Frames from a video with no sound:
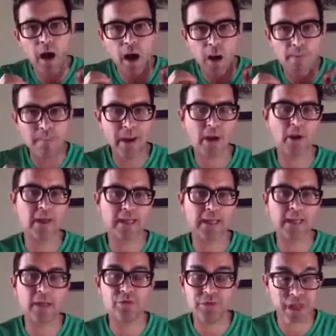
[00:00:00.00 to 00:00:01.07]

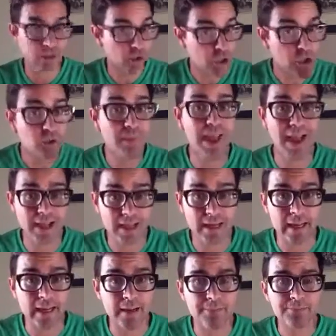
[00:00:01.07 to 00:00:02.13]
Americans and
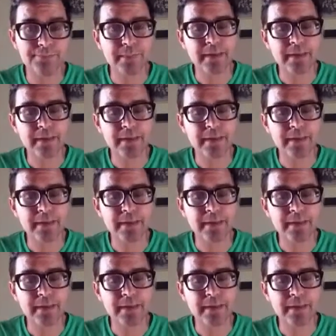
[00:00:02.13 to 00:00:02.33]
humanity